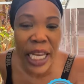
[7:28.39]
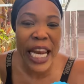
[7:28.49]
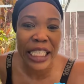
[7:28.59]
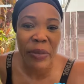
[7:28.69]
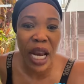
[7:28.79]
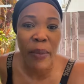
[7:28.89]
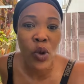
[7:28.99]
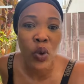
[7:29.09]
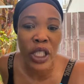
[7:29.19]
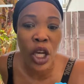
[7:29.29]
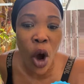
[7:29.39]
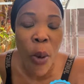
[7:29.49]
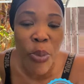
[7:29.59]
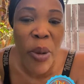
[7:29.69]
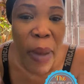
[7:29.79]
The leaders them in the music
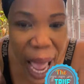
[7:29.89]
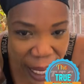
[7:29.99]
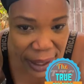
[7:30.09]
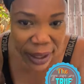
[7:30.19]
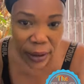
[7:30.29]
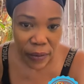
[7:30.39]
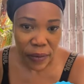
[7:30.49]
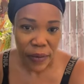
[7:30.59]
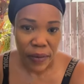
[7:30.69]
compromise.